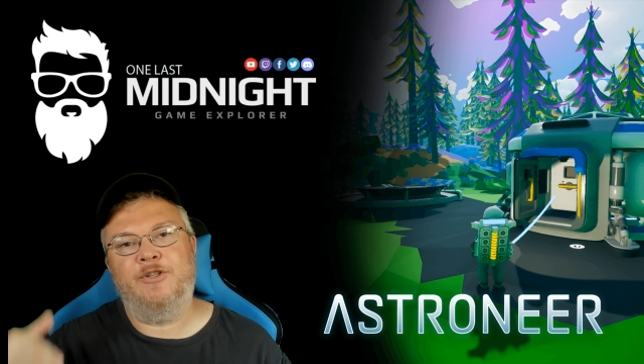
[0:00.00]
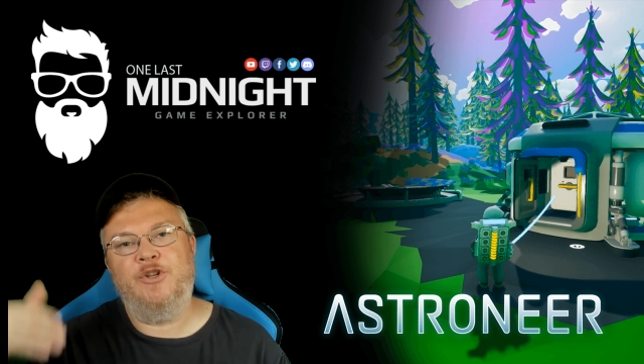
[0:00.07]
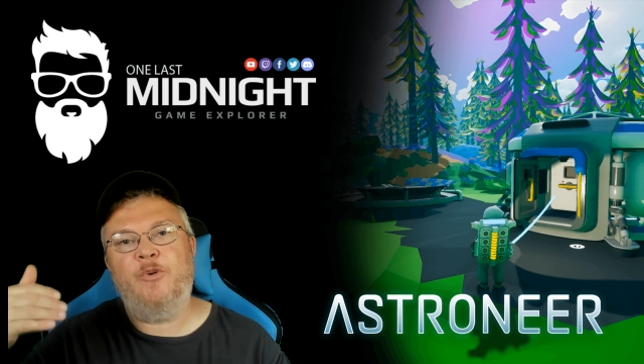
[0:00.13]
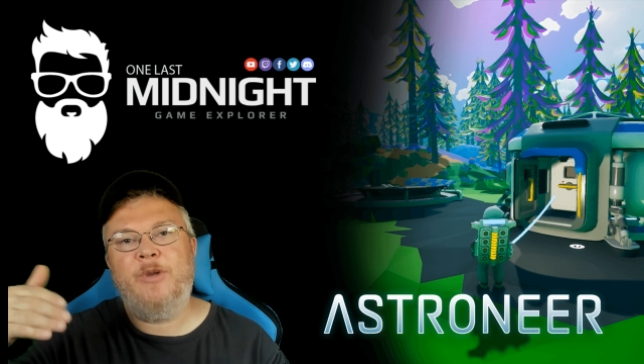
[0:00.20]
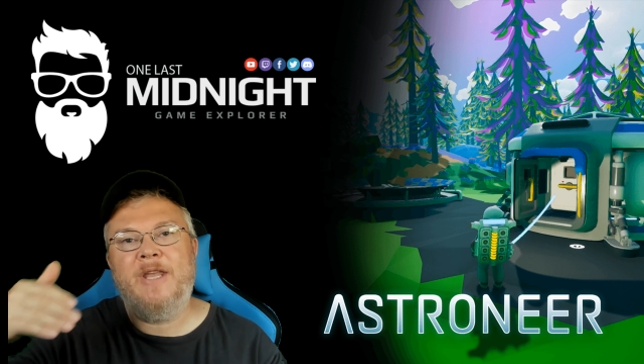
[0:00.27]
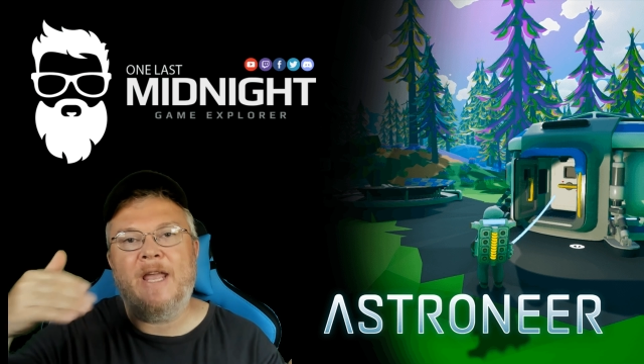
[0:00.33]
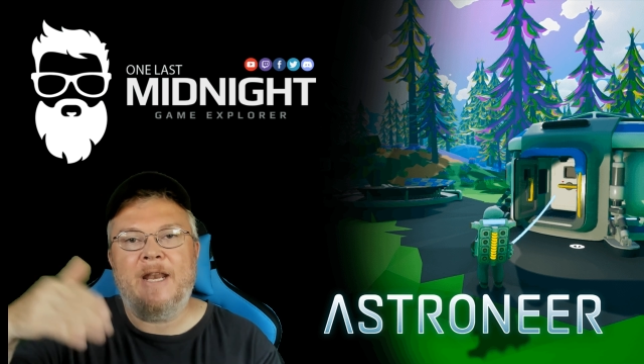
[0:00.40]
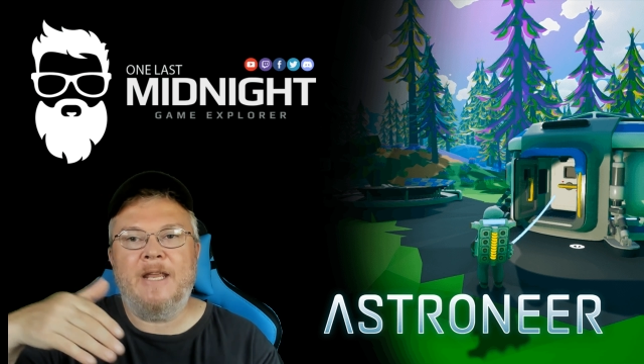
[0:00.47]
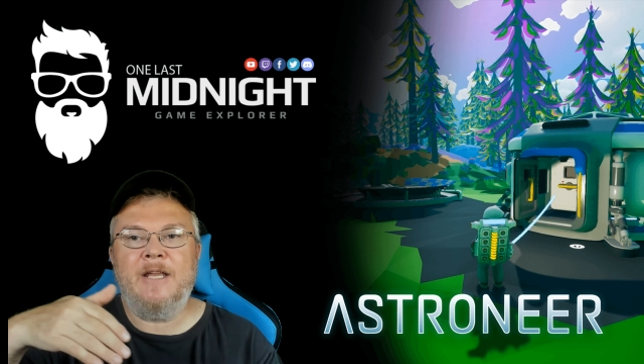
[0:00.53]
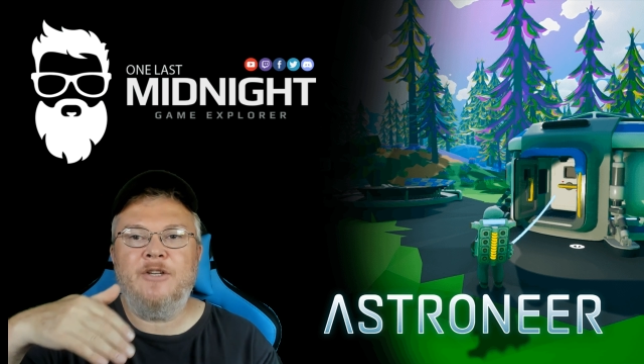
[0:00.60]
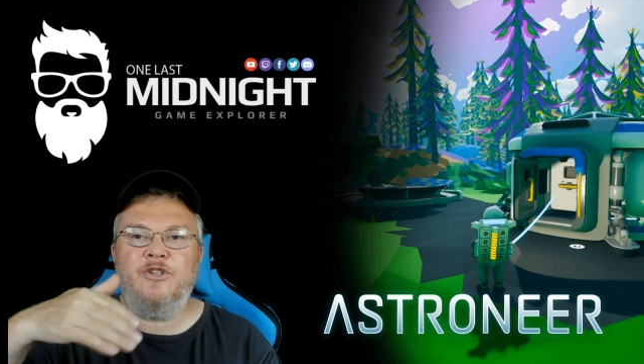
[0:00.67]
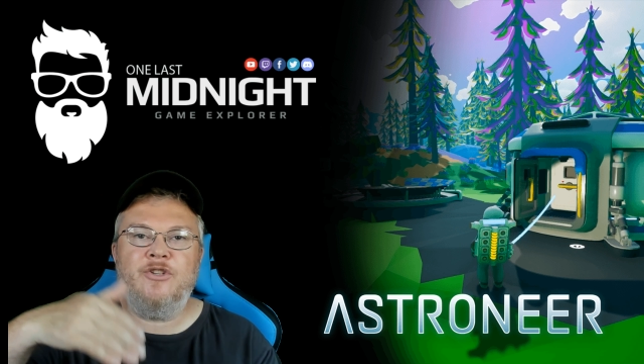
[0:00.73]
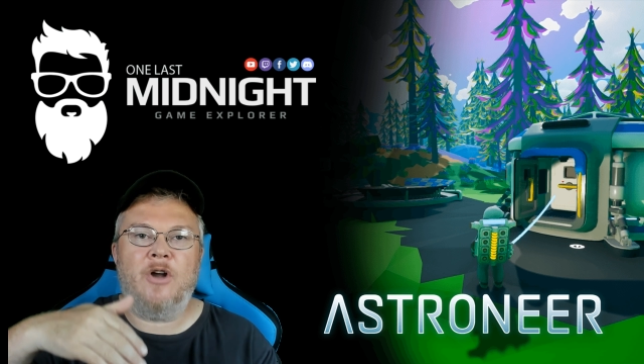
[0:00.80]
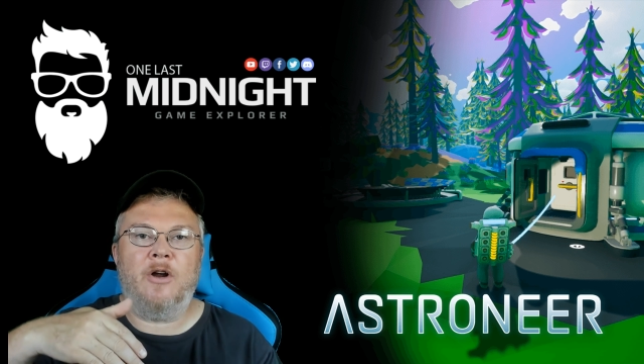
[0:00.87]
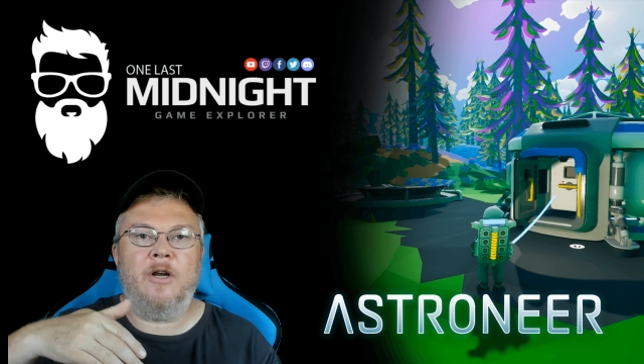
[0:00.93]
So getting
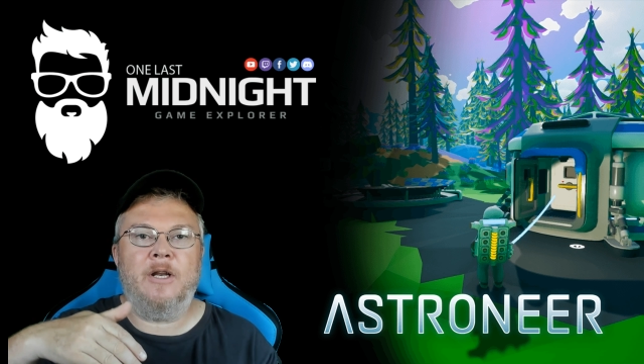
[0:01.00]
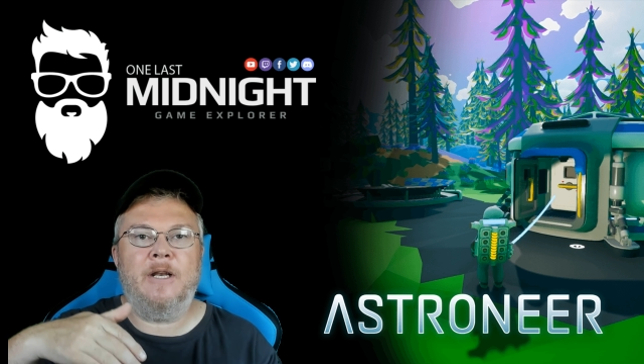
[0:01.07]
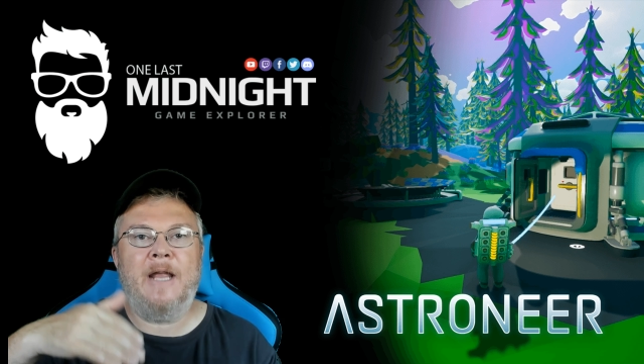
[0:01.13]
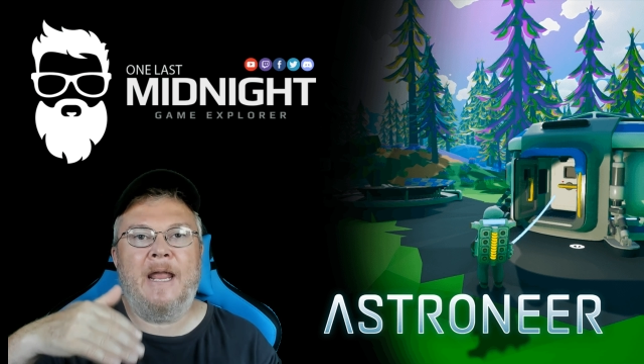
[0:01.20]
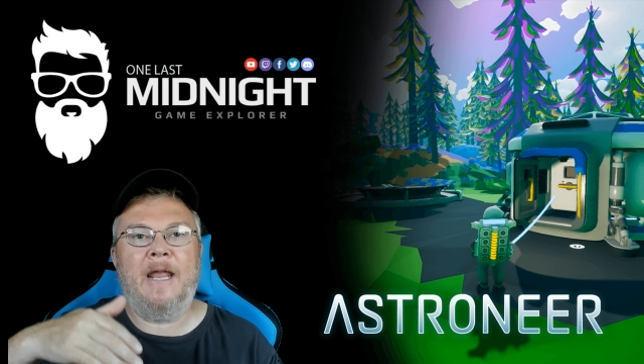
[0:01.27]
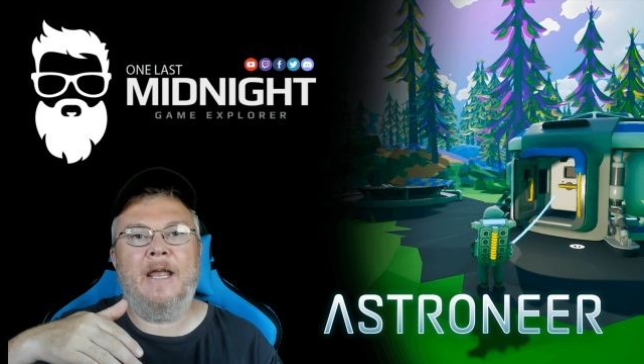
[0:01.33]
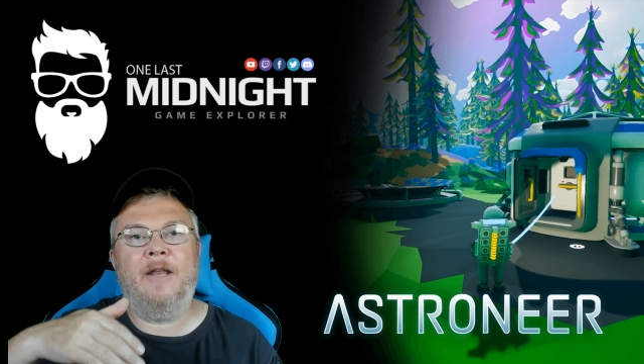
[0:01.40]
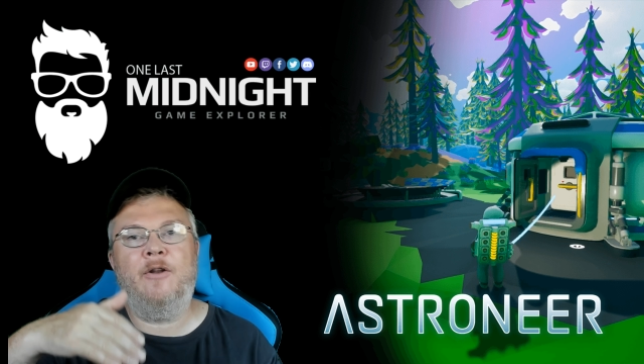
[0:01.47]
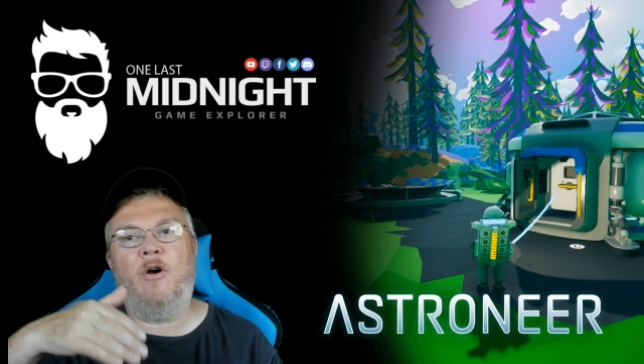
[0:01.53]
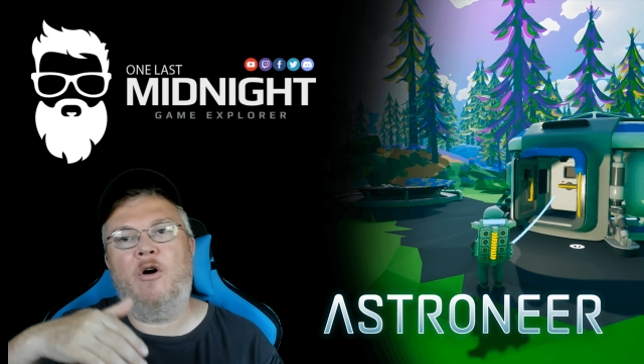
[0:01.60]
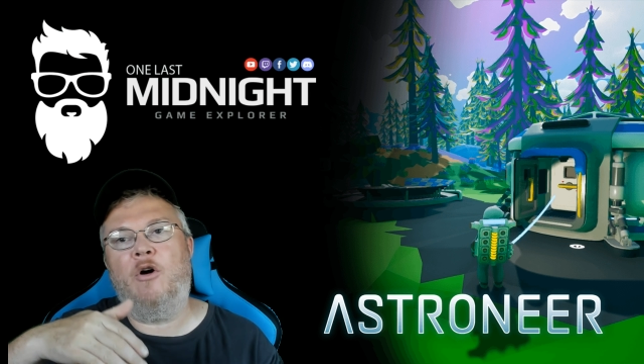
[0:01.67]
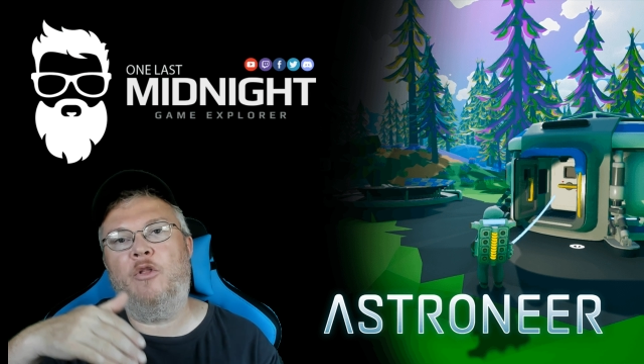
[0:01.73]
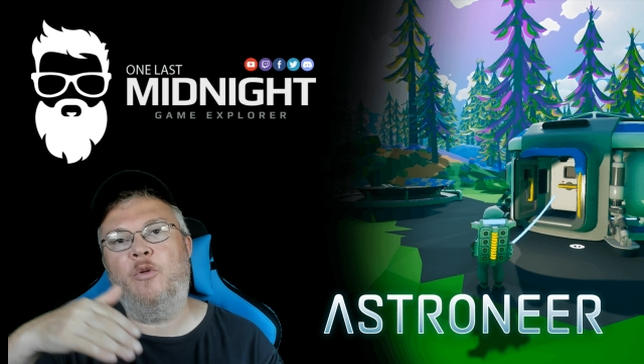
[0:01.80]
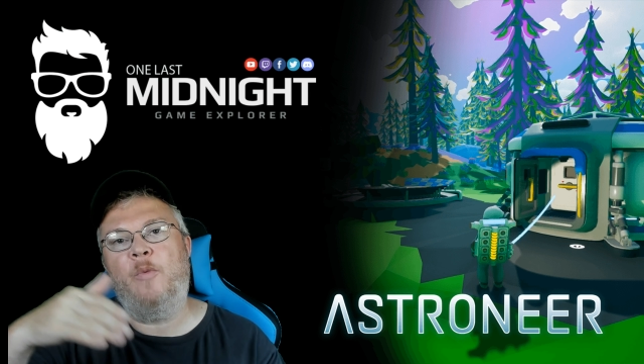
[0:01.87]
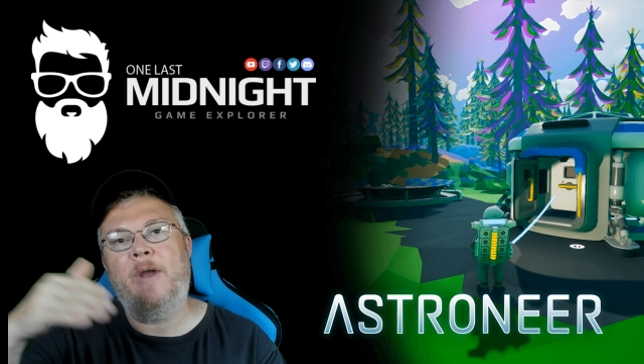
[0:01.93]
started and
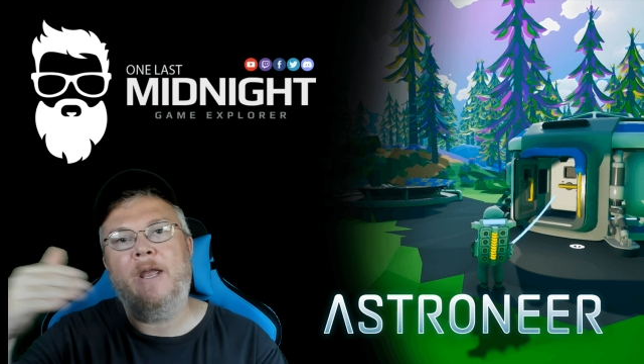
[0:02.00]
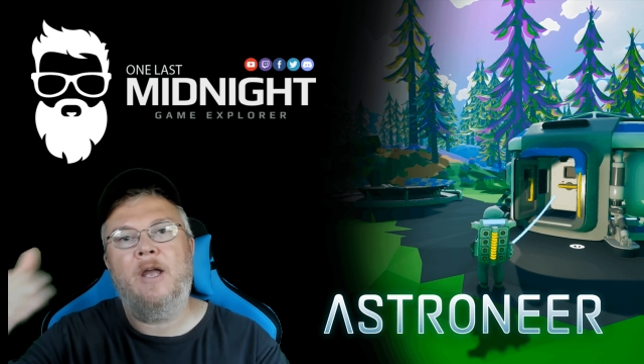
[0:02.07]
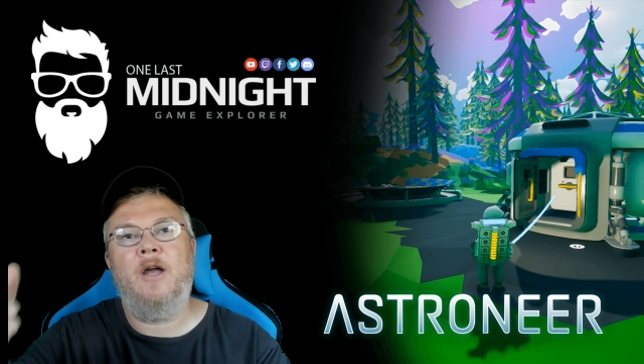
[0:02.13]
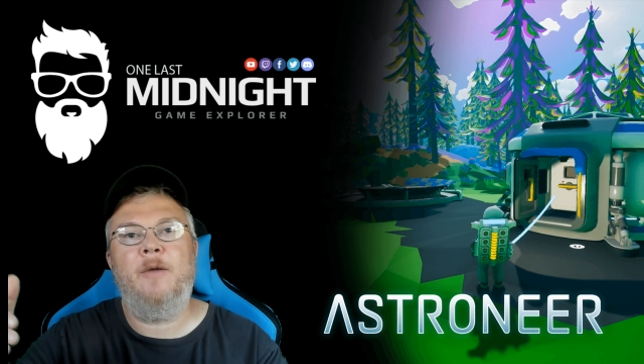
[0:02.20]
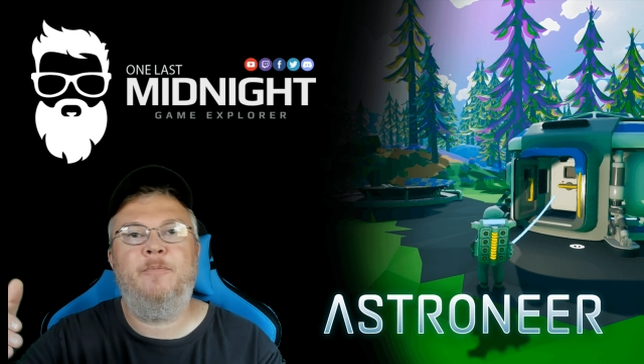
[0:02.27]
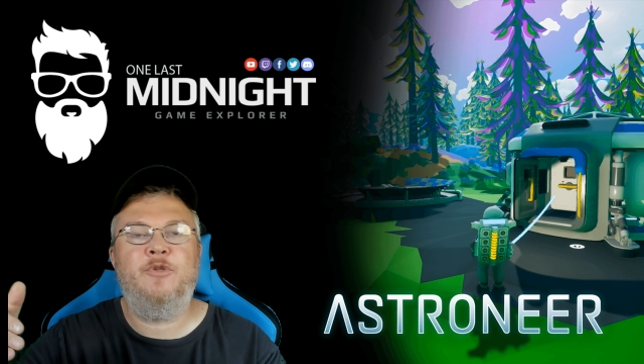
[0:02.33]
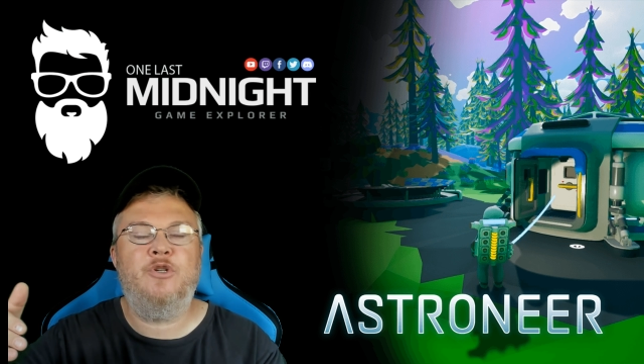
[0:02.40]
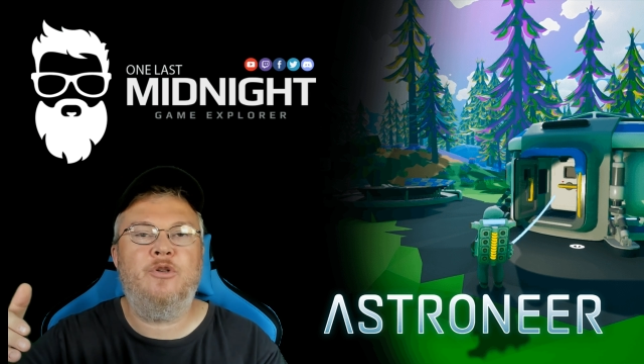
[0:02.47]
all the way up